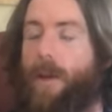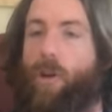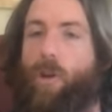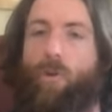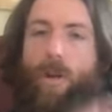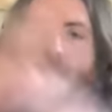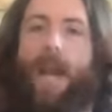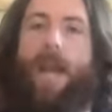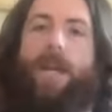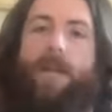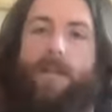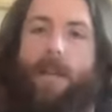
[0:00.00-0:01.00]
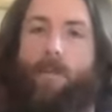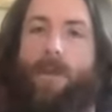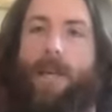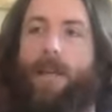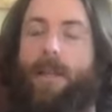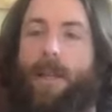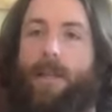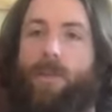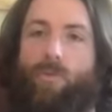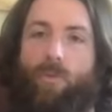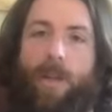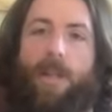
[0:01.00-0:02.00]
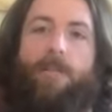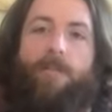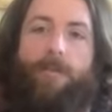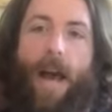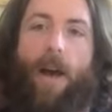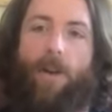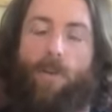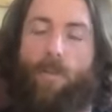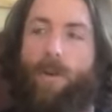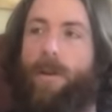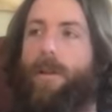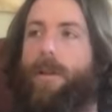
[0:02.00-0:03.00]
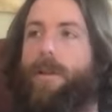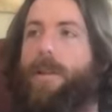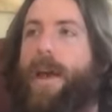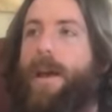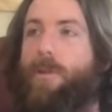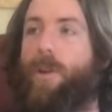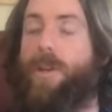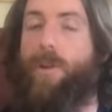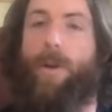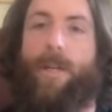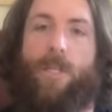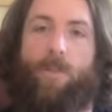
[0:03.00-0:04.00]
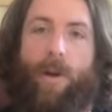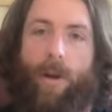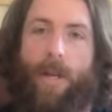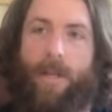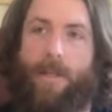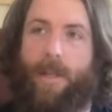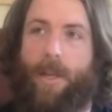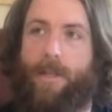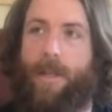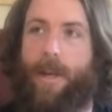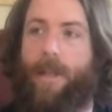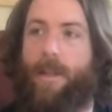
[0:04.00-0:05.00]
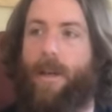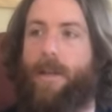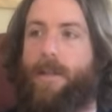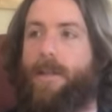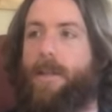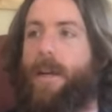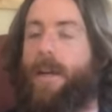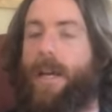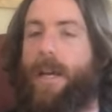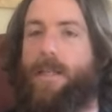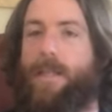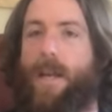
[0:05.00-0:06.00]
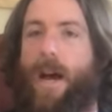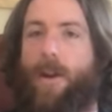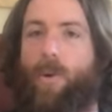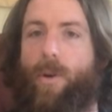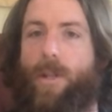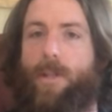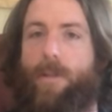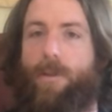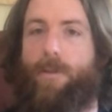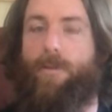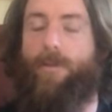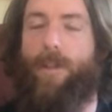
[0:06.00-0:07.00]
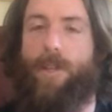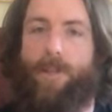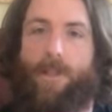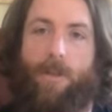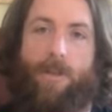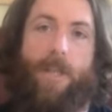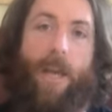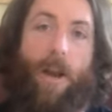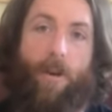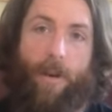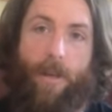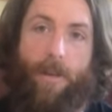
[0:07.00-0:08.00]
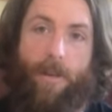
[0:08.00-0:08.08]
create something that is really valuable, then when you experience things like this, it's not going to feel so scary.